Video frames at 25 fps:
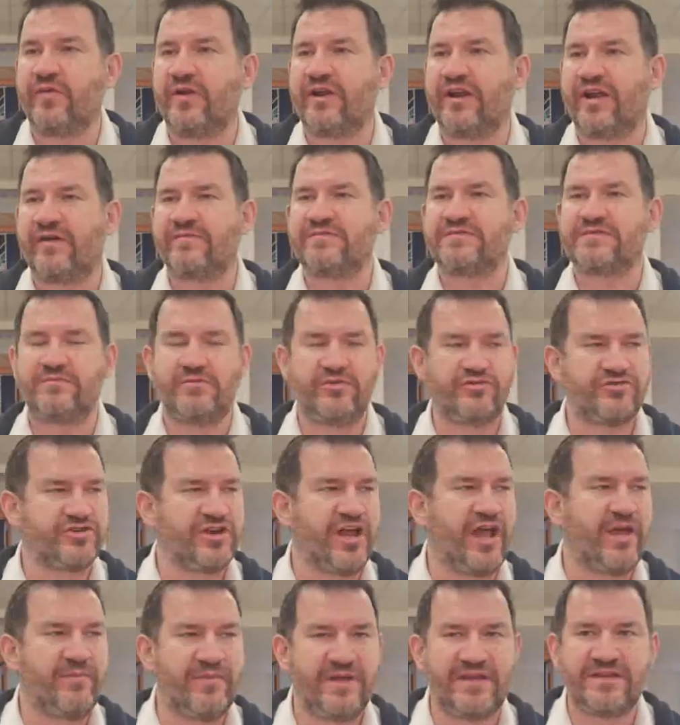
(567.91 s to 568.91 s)
When it comes to
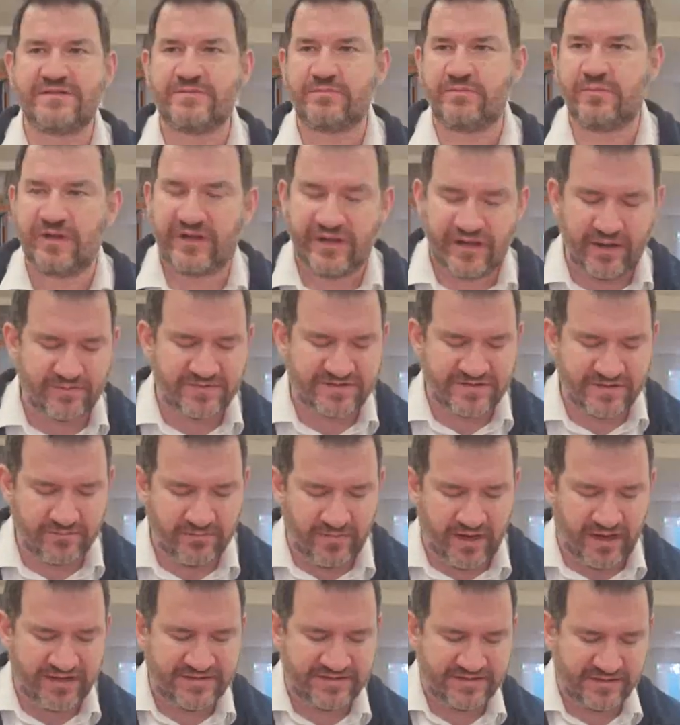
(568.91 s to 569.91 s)
Yerushalayim, means when it comes to
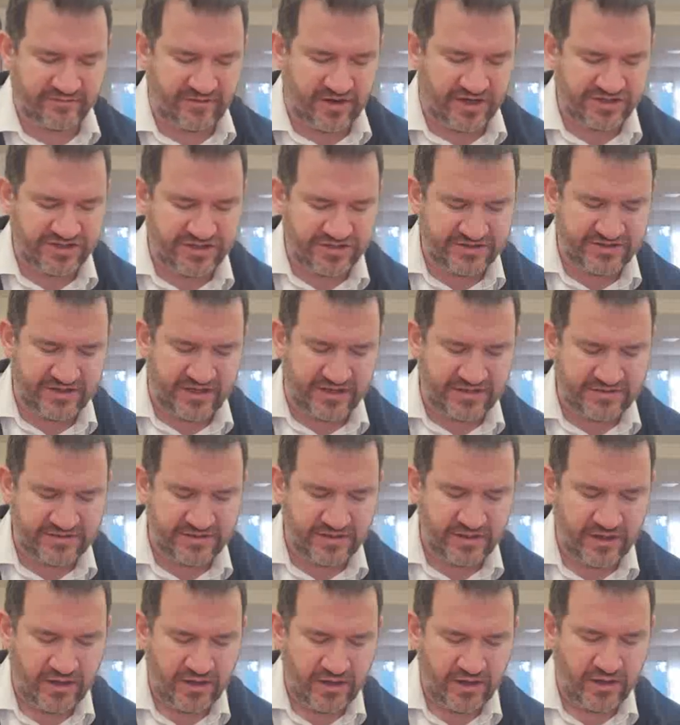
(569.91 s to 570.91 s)
Maisa, Rashi says,
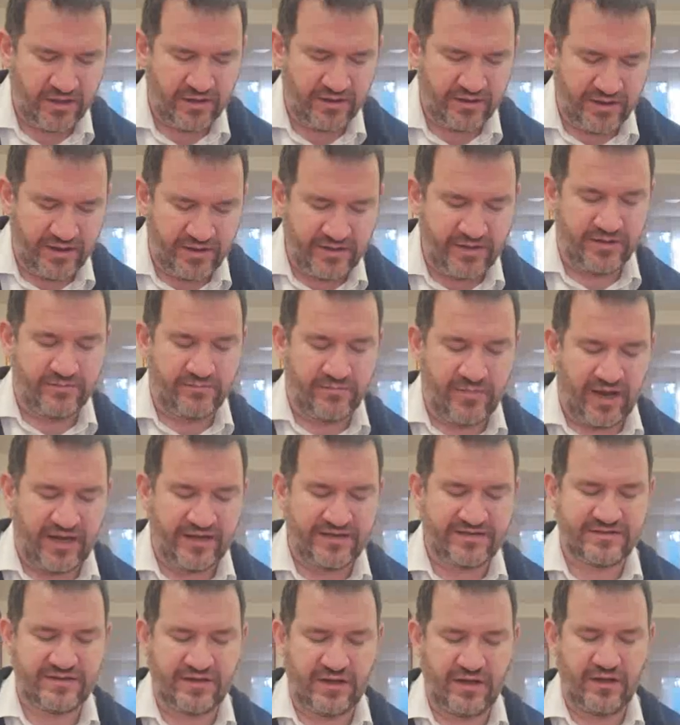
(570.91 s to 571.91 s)
the Indian
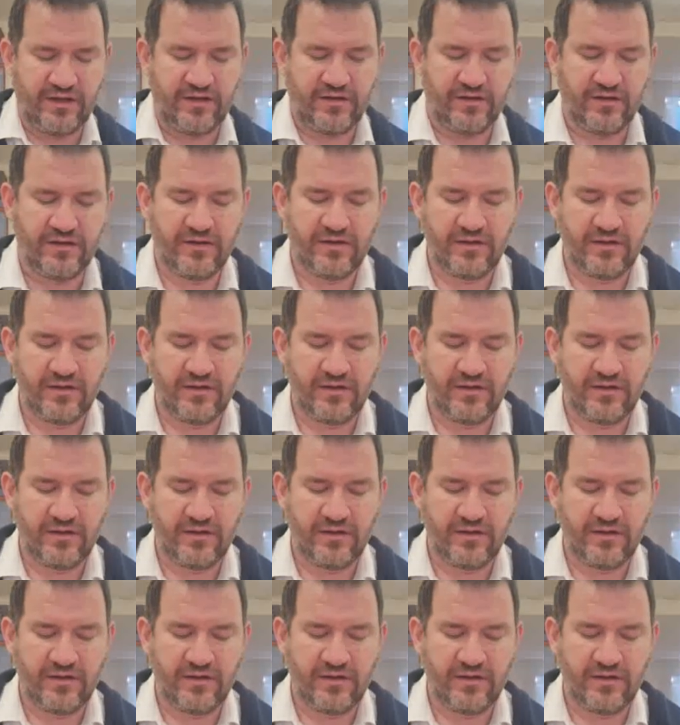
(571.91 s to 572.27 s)
Maisa,